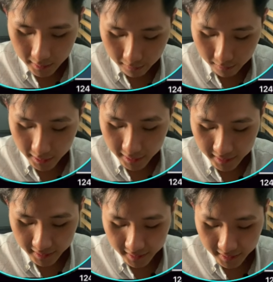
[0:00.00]
All
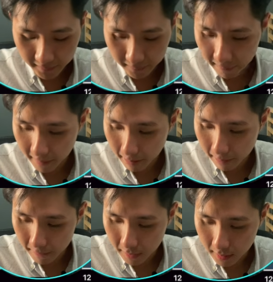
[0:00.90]

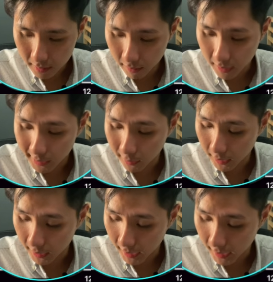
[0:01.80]
right,
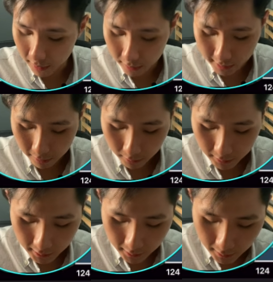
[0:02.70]
sorry, I used the wrong
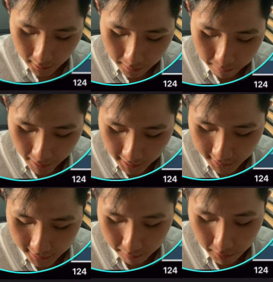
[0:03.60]
thing. Max,
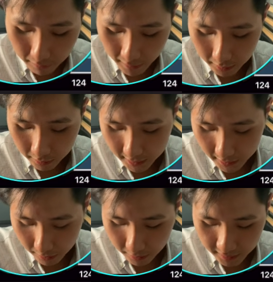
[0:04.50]
I give it a value of
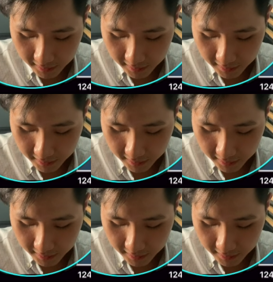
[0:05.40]
0.